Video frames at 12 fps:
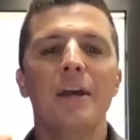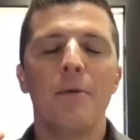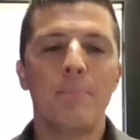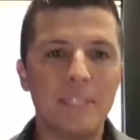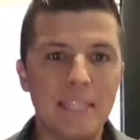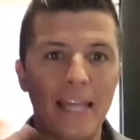
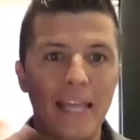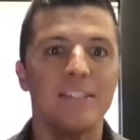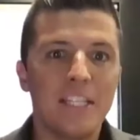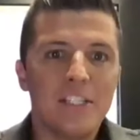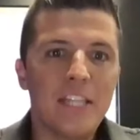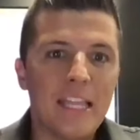But
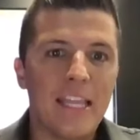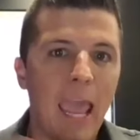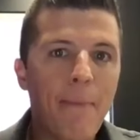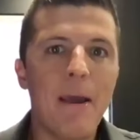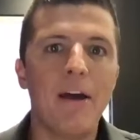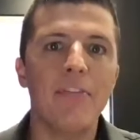they
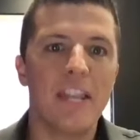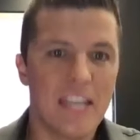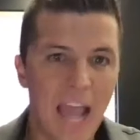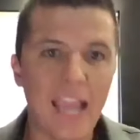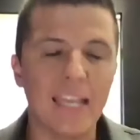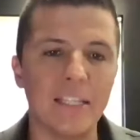came out in the
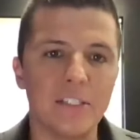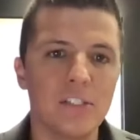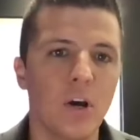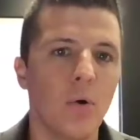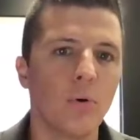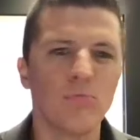90s.
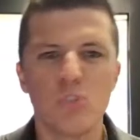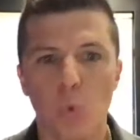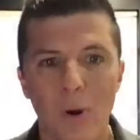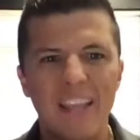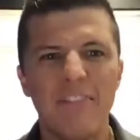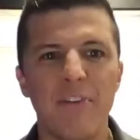So we're
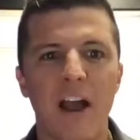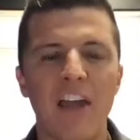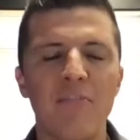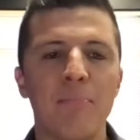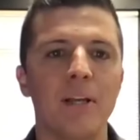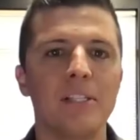
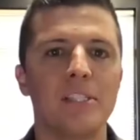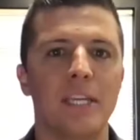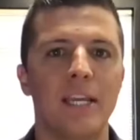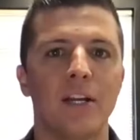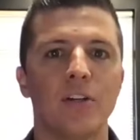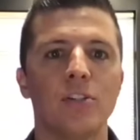25 plus
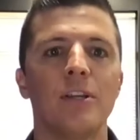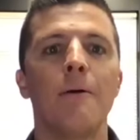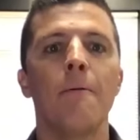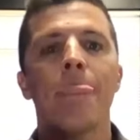years.